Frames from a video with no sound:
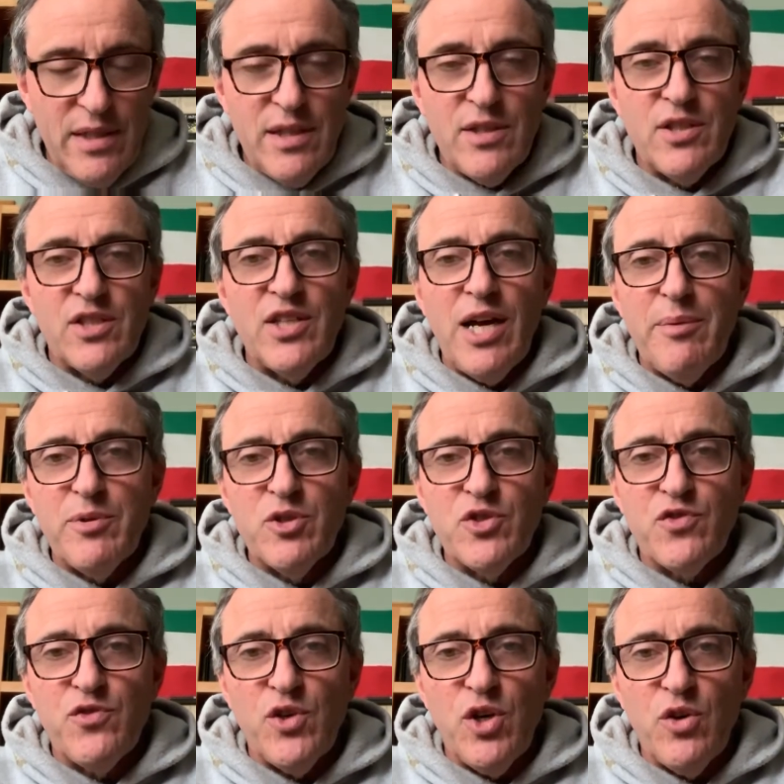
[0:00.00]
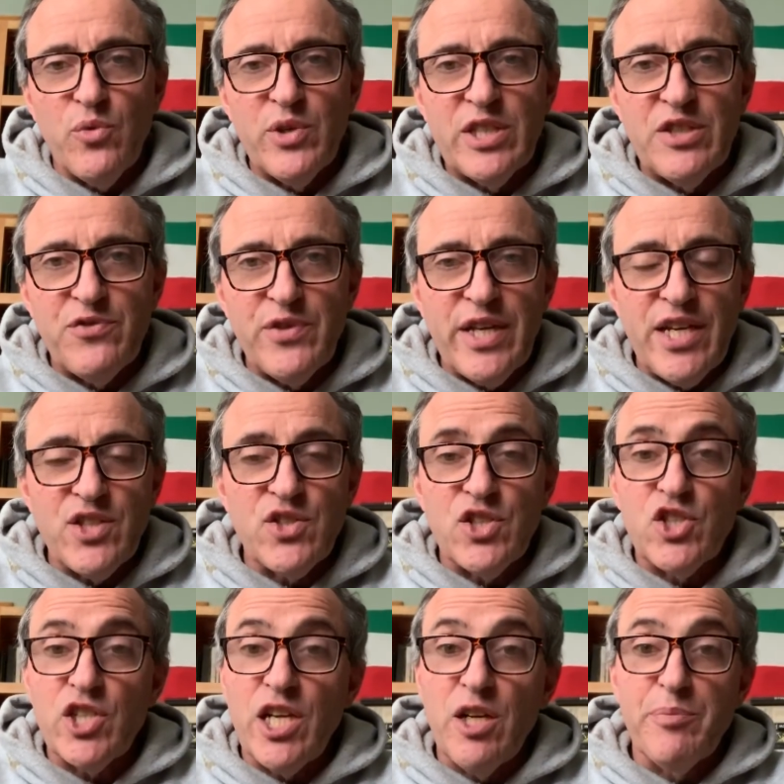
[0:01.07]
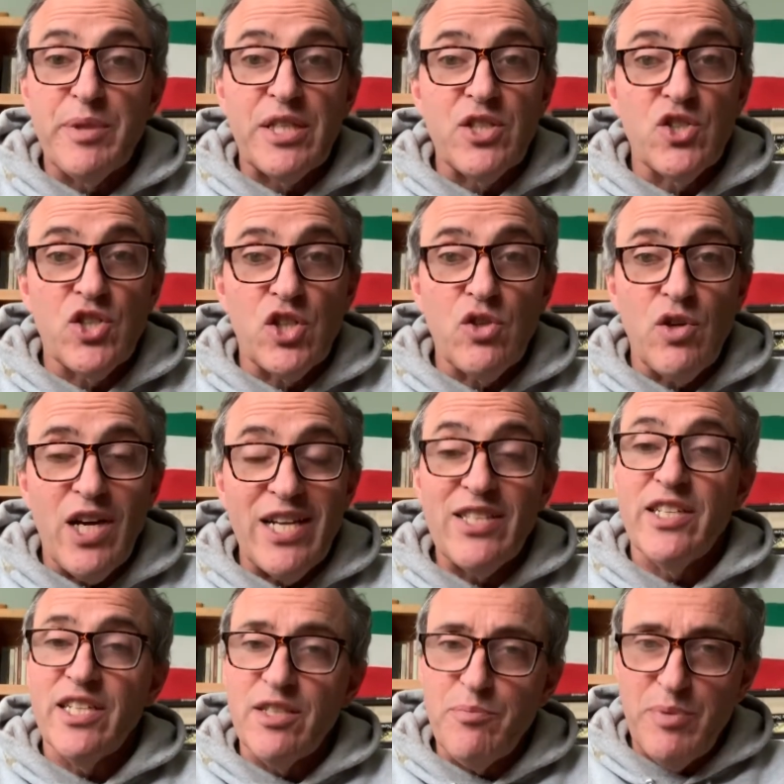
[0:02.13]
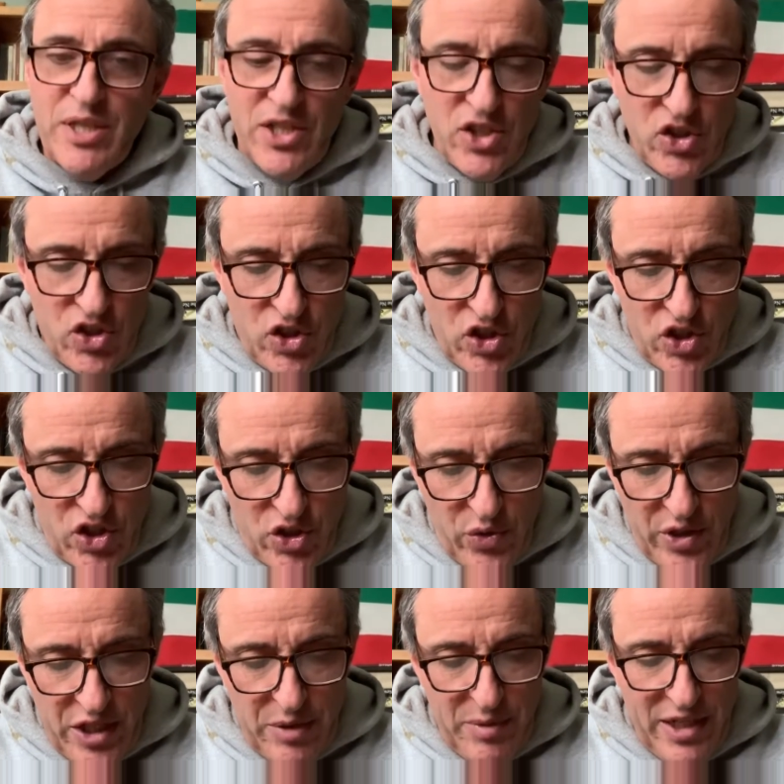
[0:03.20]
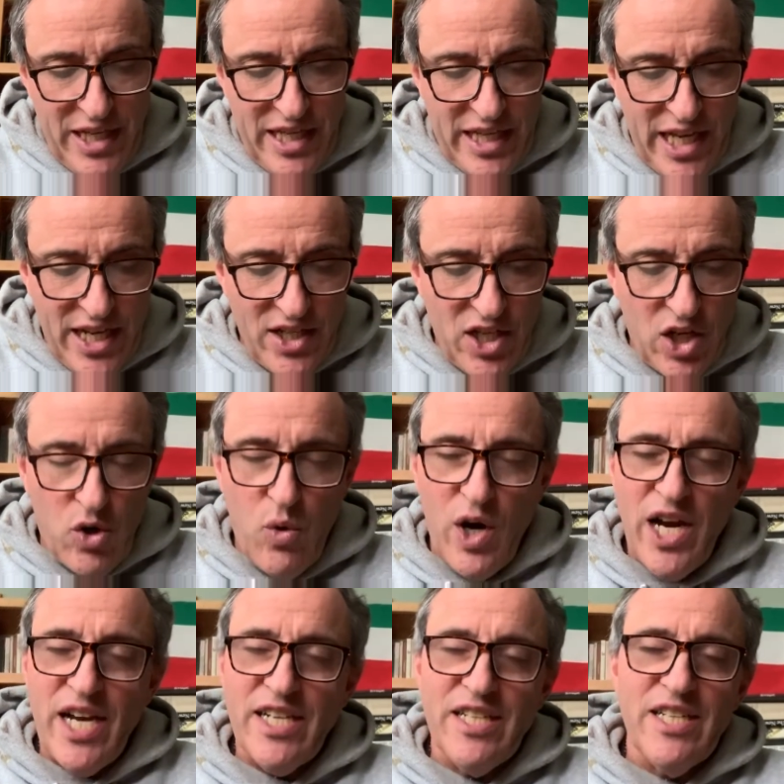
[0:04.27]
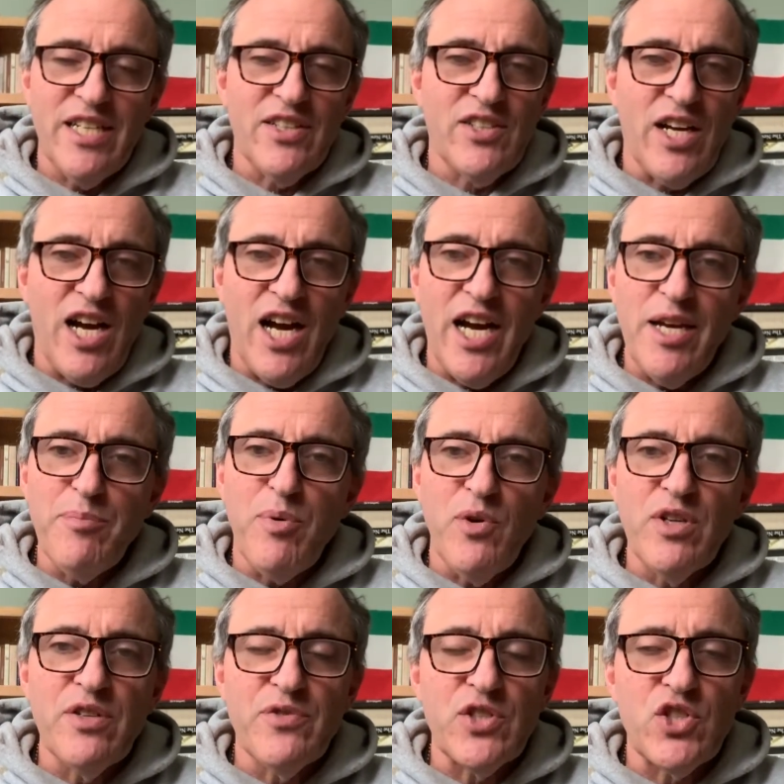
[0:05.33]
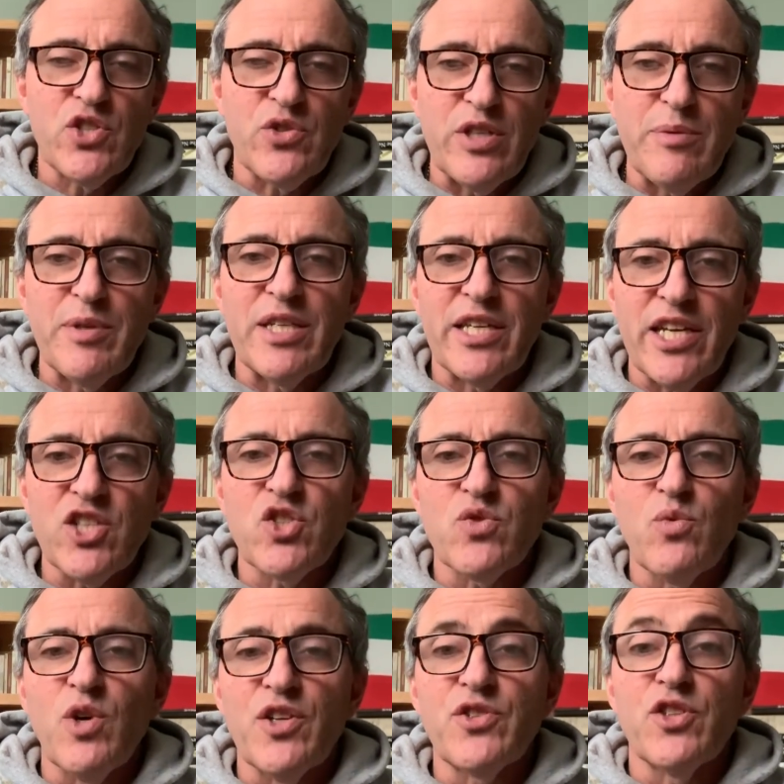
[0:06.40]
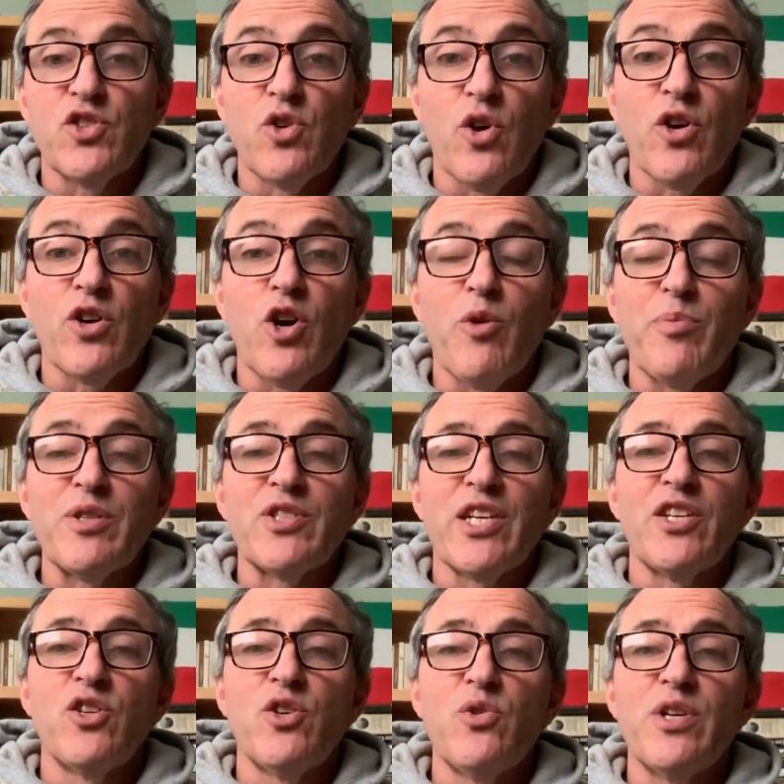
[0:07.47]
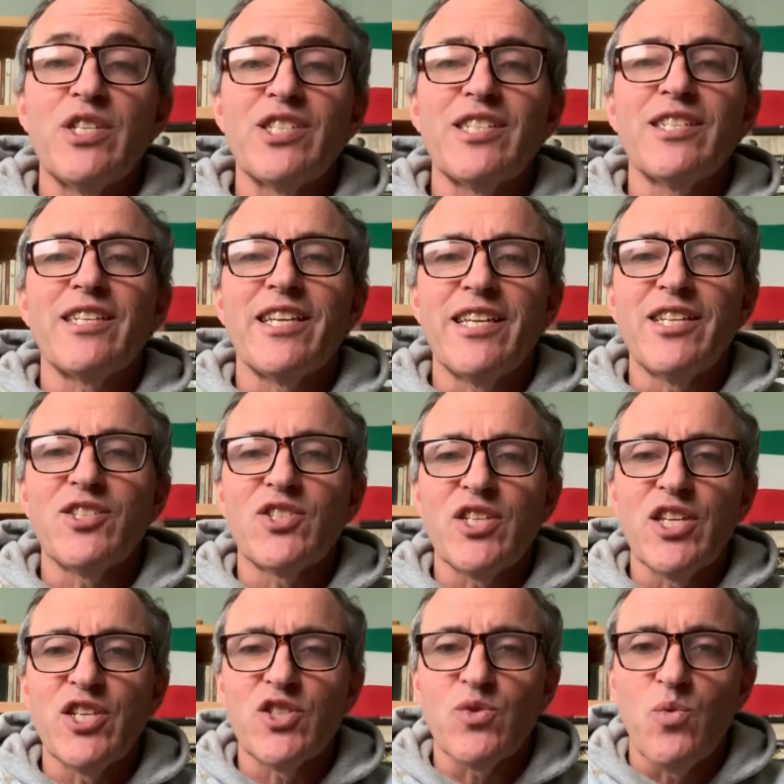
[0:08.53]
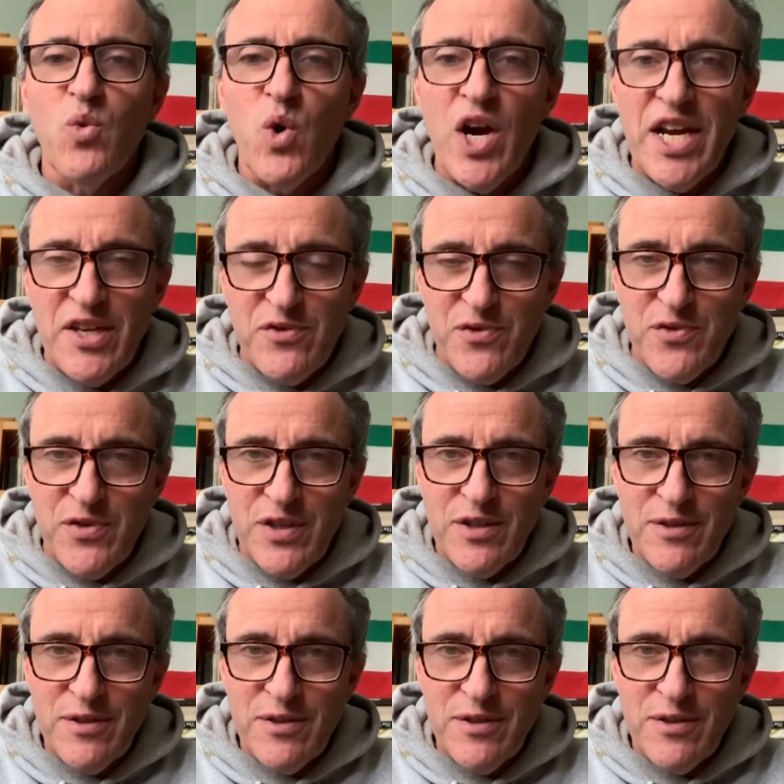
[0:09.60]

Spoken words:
the dominoes fall really fast. The child begins to cry. Then it begins to scream. And he cannot quiet it. And at the high point of its screaming, guess what? The door opens and who is it? It's his wife.